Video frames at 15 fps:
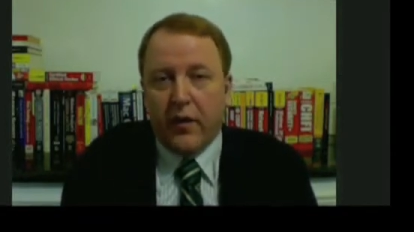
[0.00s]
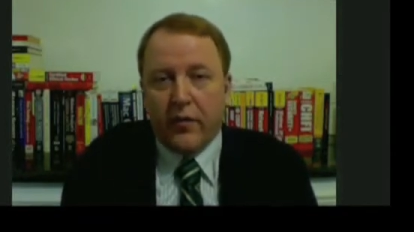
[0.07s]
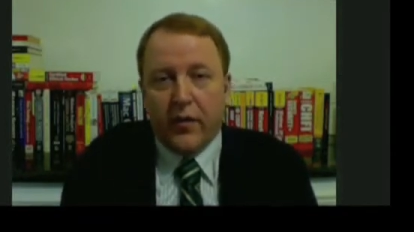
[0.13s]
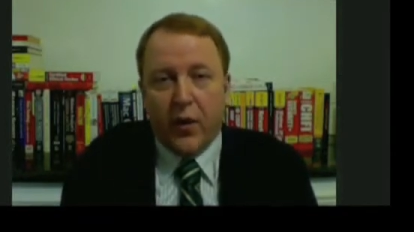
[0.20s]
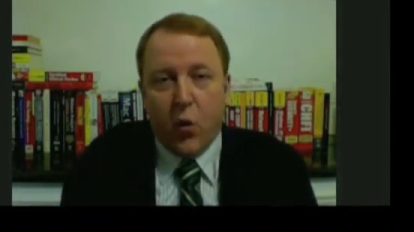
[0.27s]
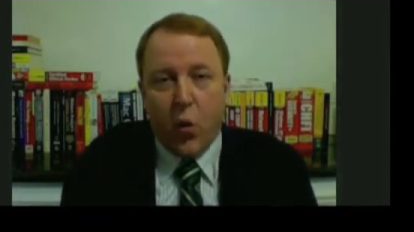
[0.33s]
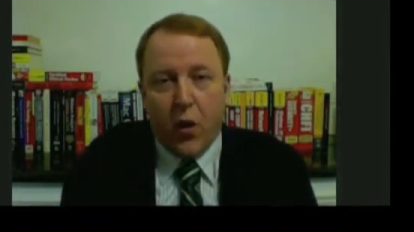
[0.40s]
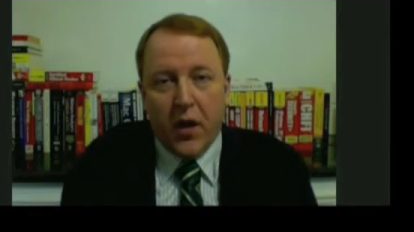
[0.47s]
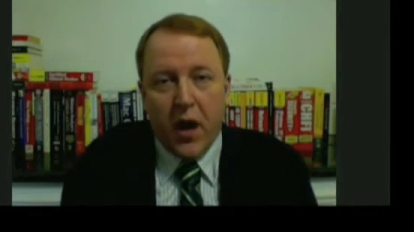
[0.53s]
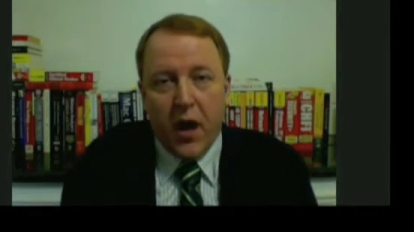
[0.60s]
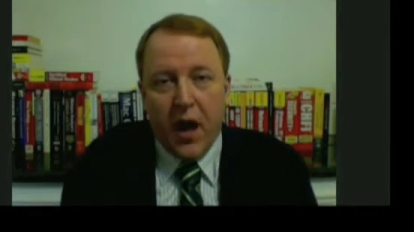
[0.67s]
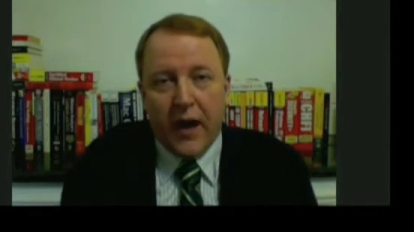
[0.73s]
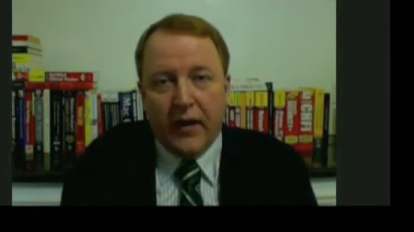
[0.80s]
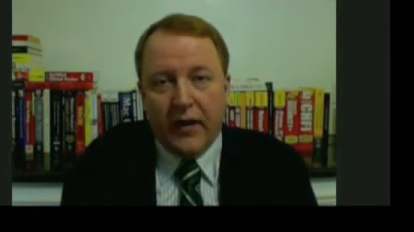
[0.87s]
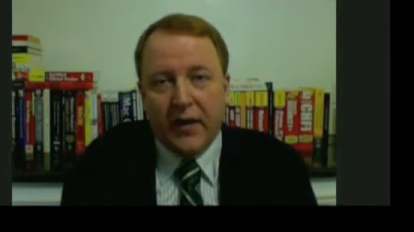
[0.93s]
that we're
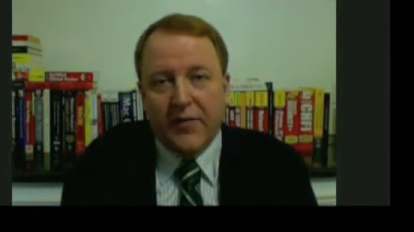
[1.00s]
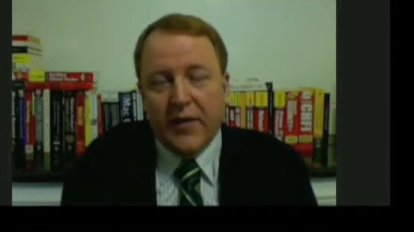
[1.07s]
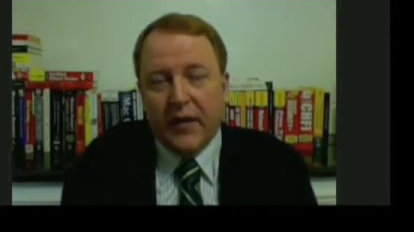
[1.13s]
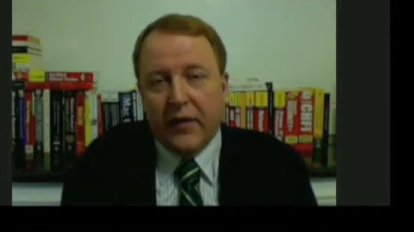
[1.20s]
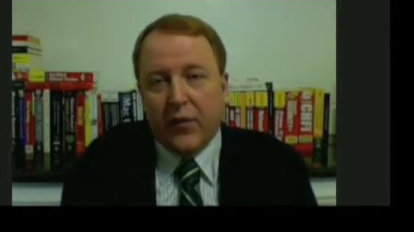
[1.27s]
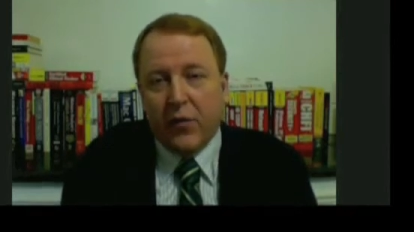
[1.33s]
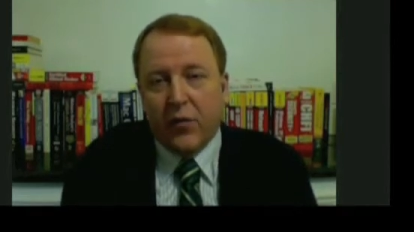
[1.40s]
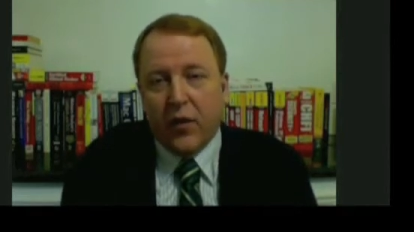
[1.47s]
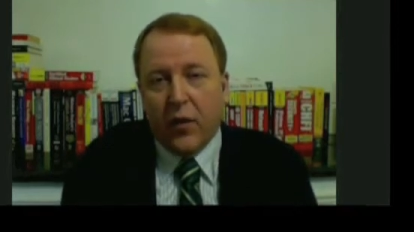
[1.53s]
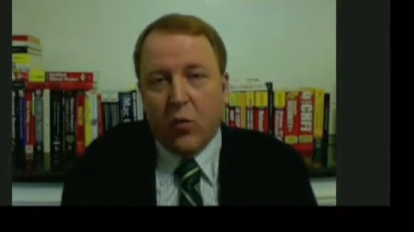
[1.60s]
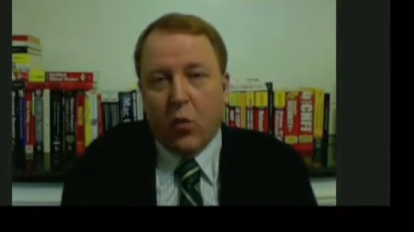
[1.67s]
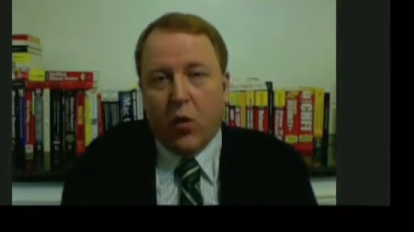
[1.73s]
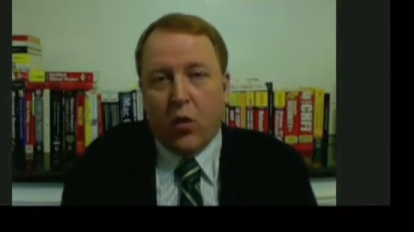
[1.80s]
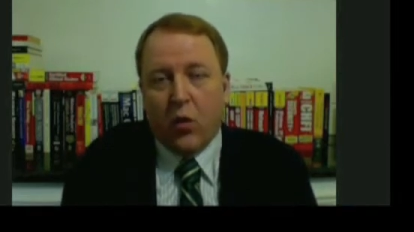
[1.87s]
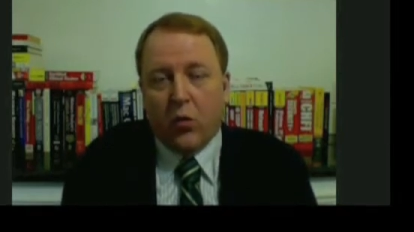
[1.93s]
not living in the same
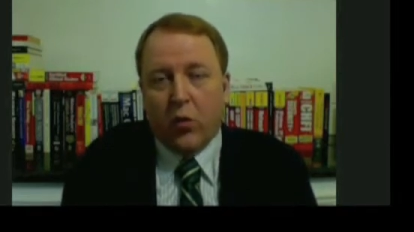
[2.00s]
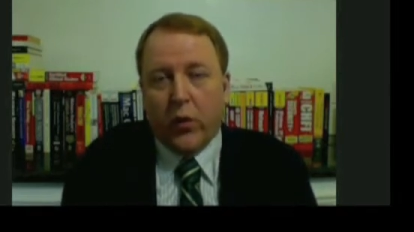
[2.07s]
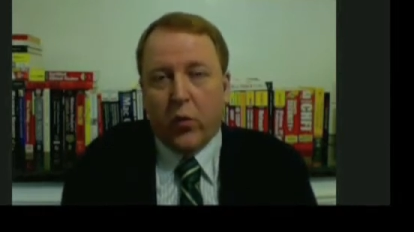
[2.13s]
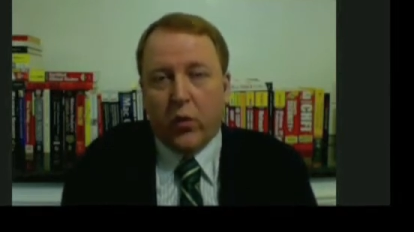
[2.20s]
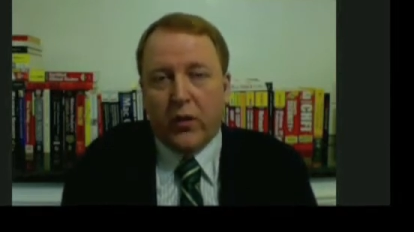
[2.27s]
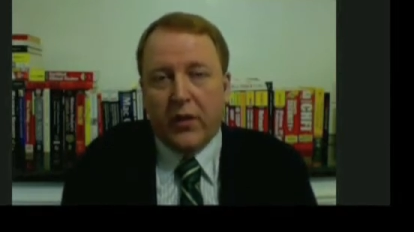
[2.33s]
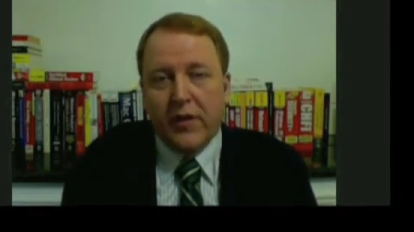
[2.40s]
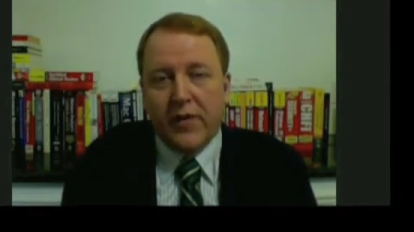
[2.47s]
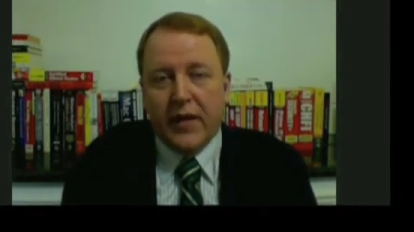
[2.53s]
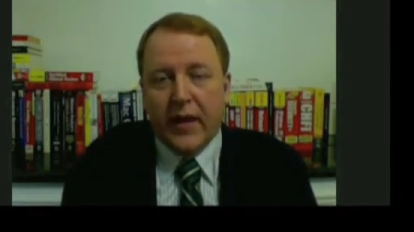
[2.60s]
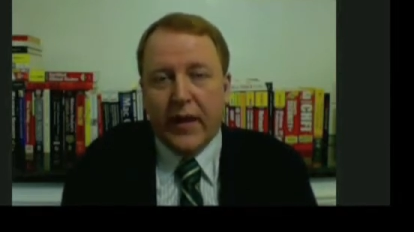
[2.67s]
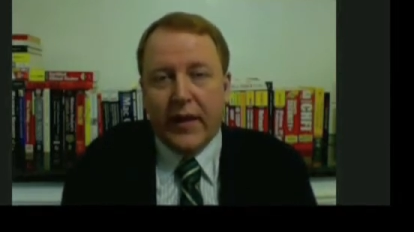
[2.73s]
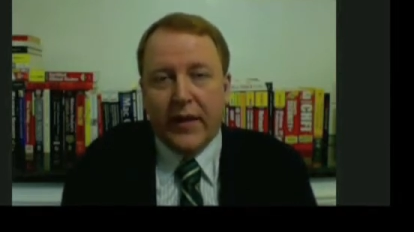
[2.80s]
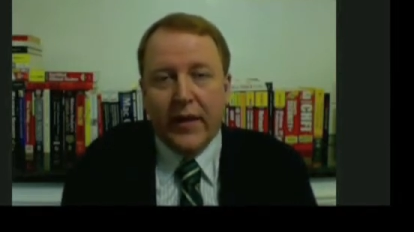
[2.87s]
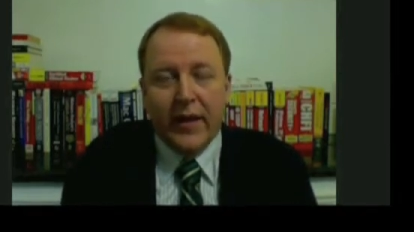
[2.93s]
world we were living
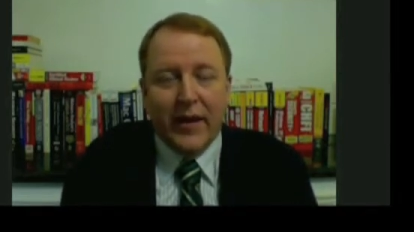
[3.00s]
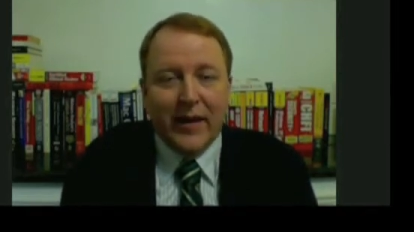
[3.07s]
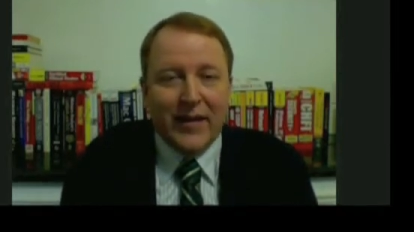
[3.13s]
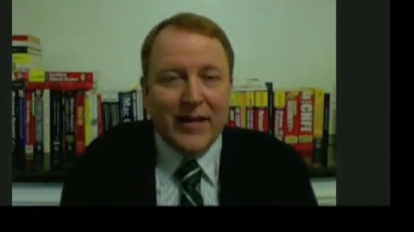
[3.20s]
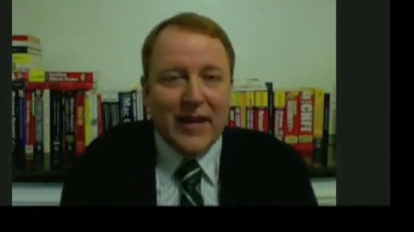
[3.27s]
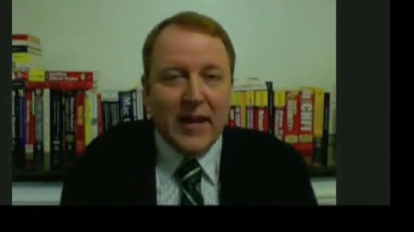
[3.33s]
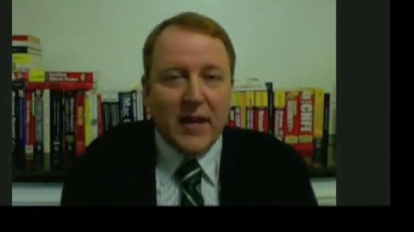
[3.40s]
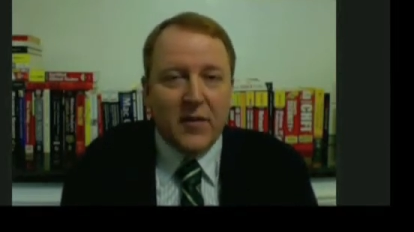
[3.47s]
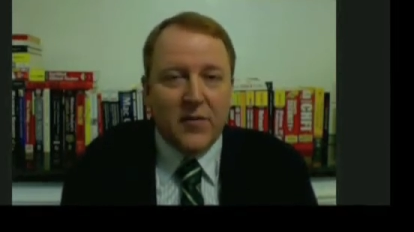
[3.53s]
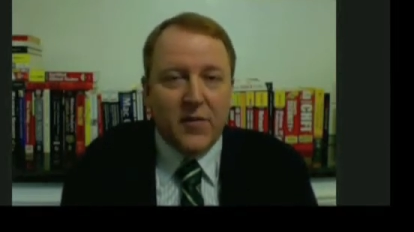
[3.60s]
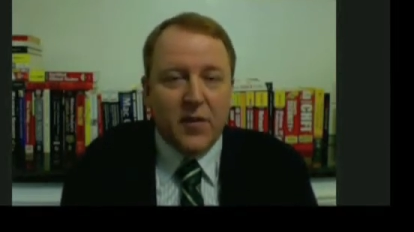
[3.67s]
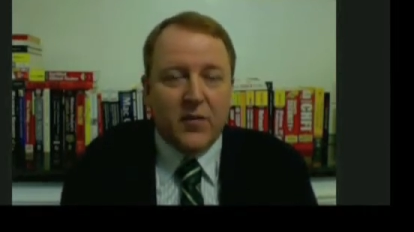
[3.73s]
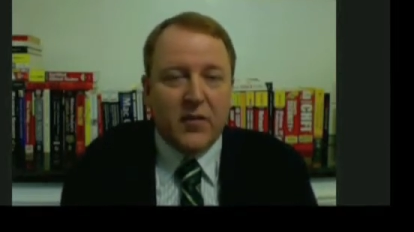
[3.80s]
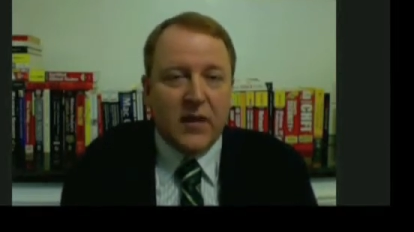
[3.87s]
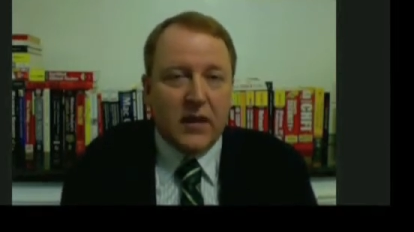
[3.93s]
in 10,
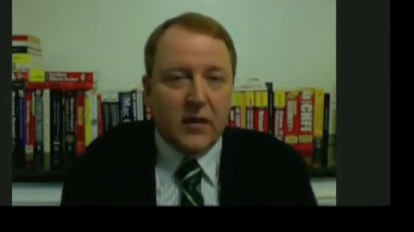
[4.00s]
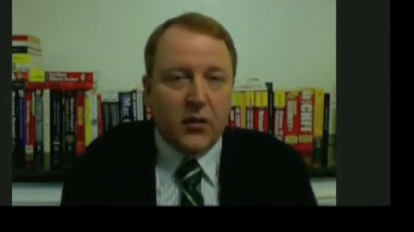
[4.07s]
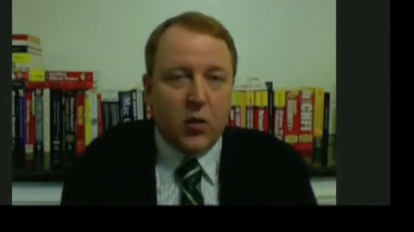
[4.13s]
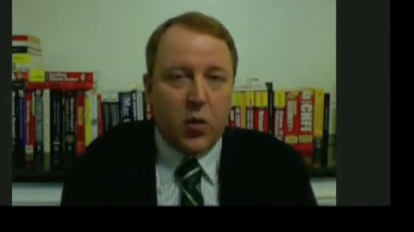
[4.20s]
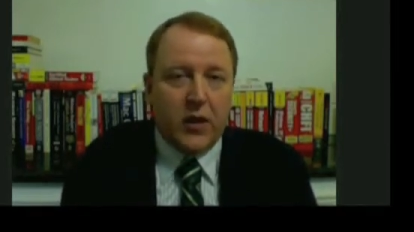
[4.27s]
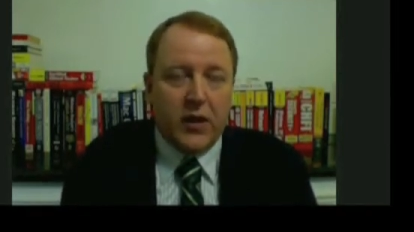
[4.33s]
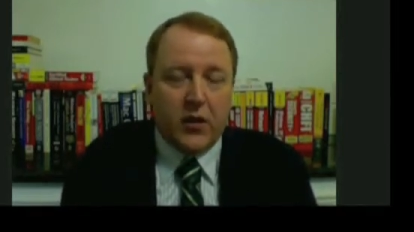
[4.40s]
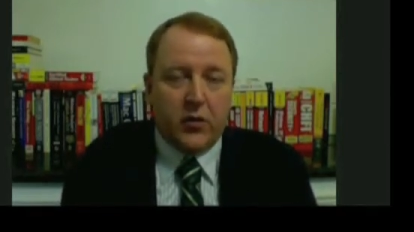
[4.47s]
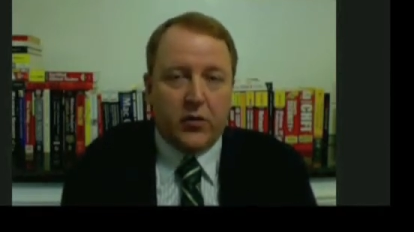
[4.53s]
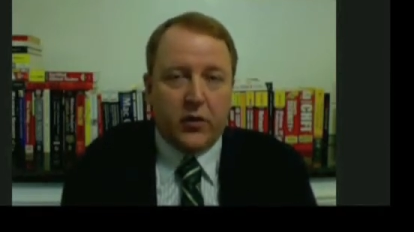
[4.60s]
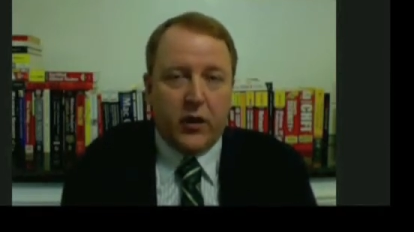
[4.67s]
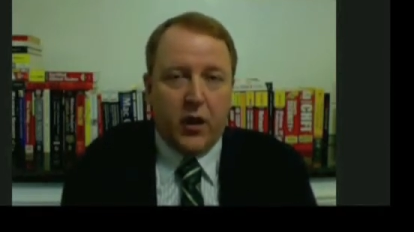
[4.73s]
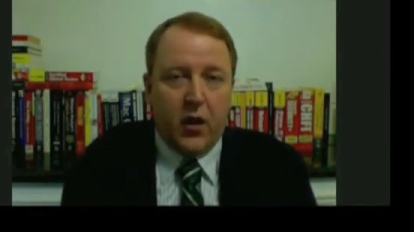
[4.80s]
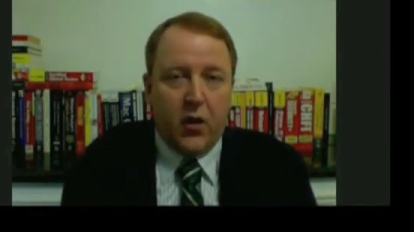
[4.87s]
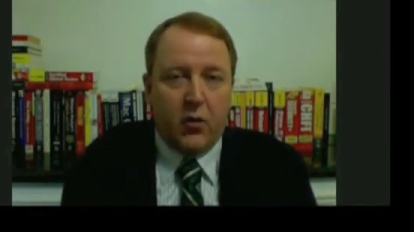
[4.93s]
15, 20 years
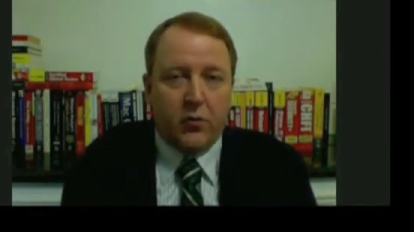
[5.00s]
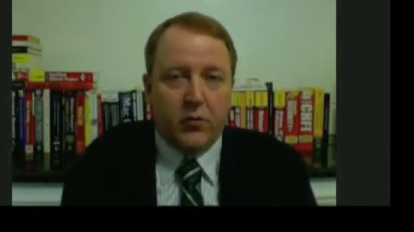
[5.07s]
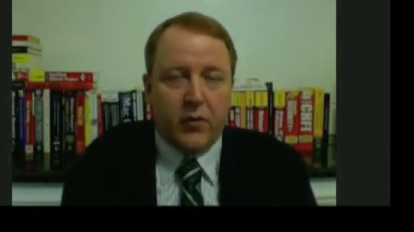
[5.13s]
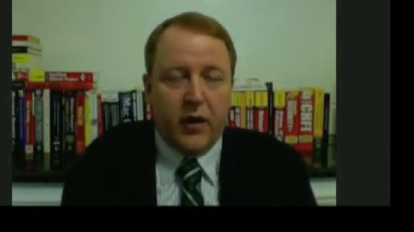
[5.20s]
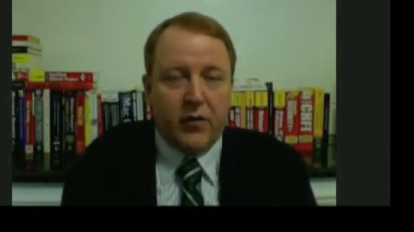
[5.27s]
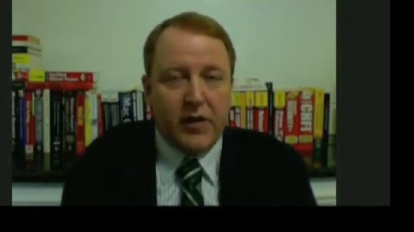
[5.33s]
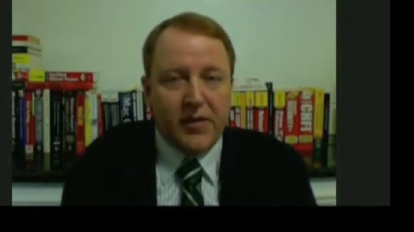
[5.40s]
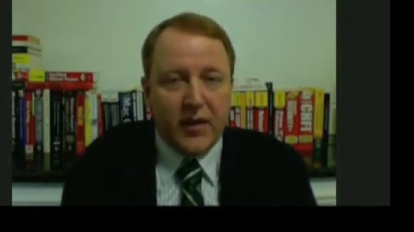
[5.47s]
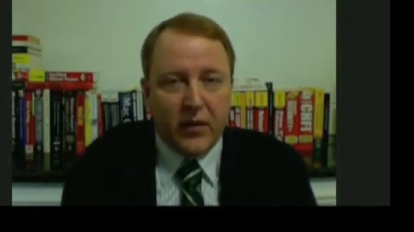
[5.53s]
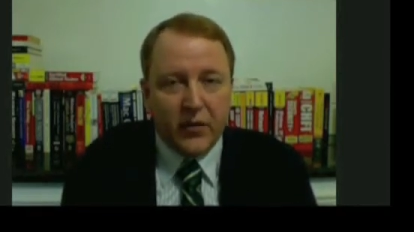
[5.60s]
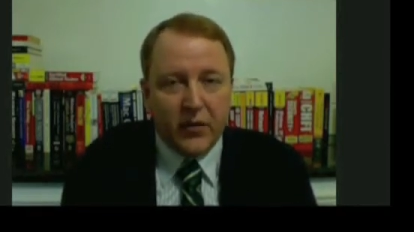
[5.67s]
ago. Everything's